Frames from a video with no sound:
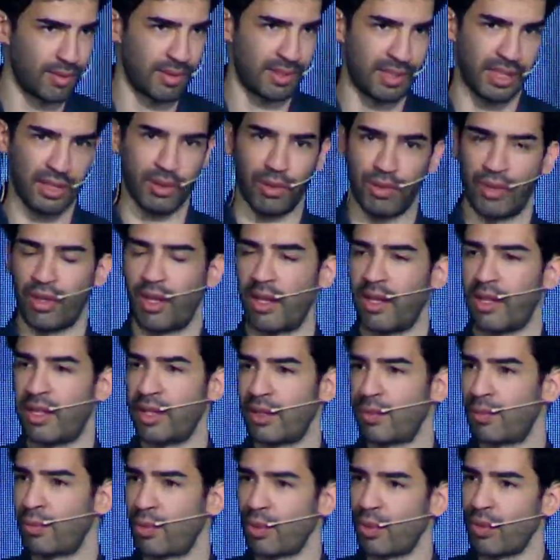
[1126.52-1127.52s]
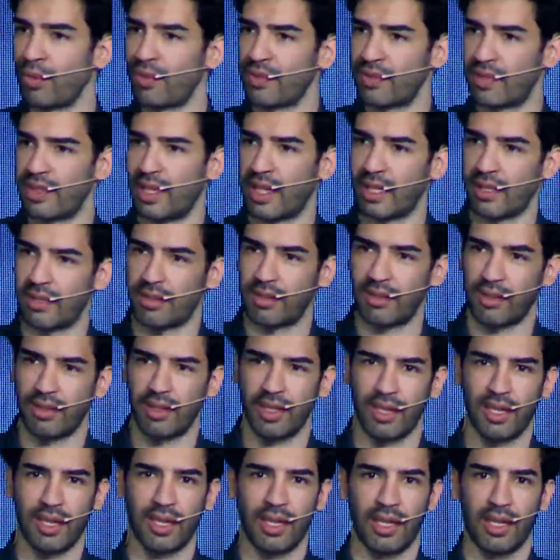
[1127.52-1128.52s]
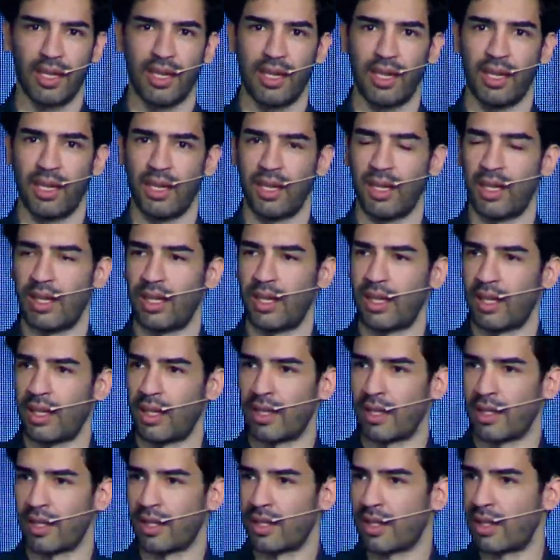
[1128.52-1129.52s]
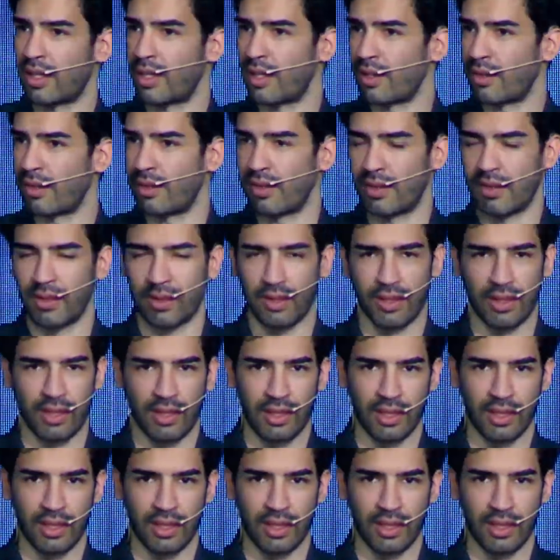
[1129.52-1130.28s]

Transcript: zero knowledge proofs that can